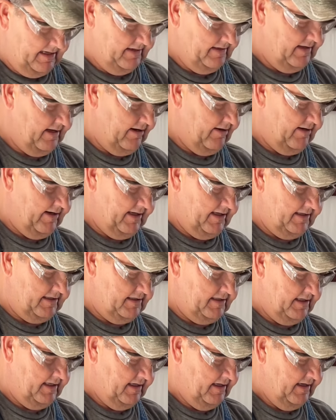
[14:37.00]
There
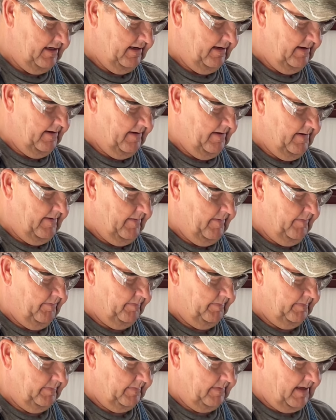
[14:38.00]
is
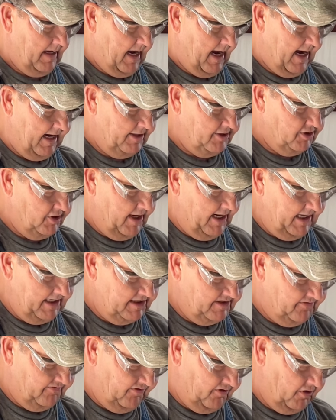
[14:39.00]
high
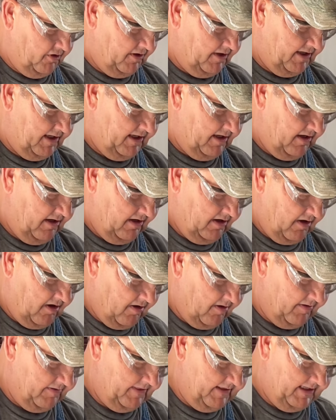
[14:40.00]
trans fluid
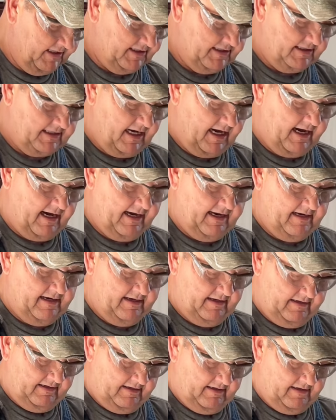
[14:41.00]
on this
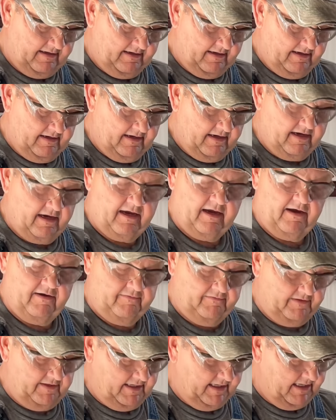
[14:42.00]
side
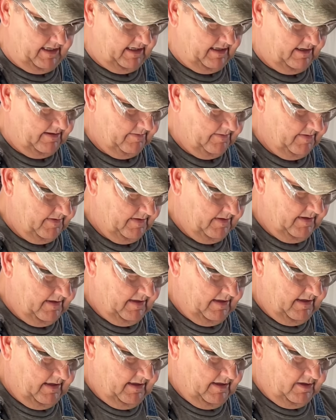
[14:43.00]
of the
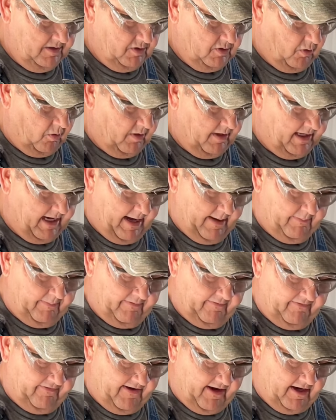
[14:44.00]
torque
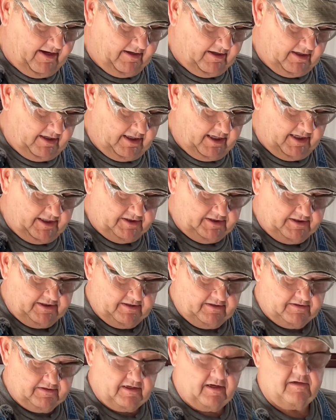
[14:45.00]
amplifier clutch.
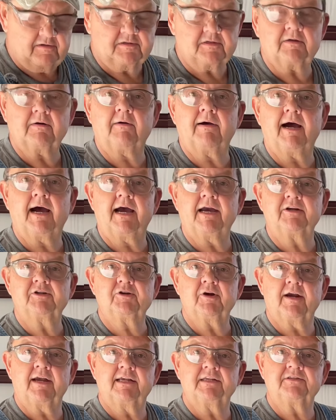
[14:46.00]
There's also high
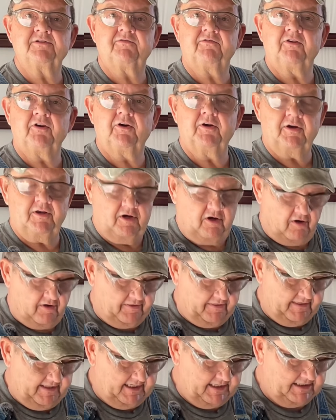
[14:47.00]
trans fluid
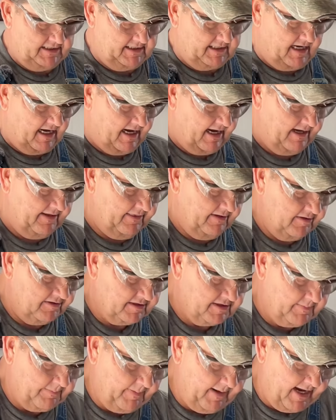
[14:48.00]
on this side.
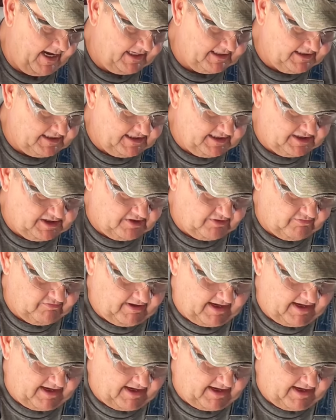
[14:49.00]
There's a passage that